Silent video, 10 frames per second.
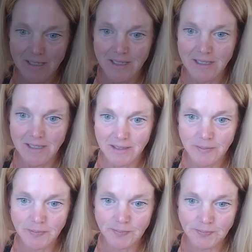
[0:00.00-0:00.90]

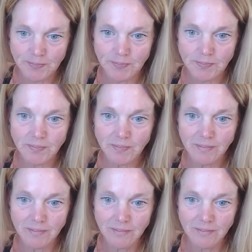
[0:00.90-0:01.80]

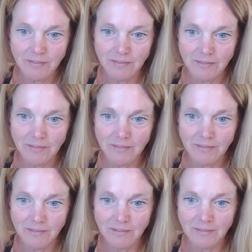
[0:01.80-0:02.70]

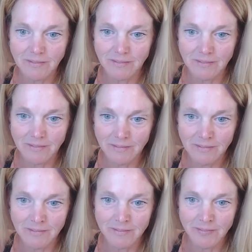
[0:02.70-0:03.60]

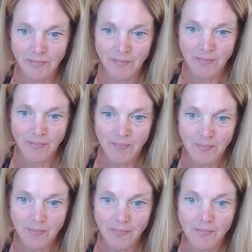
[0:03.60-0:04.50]

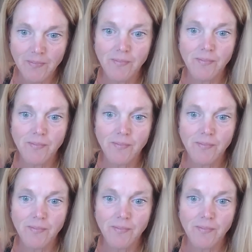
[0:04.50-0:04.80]
(not speaking)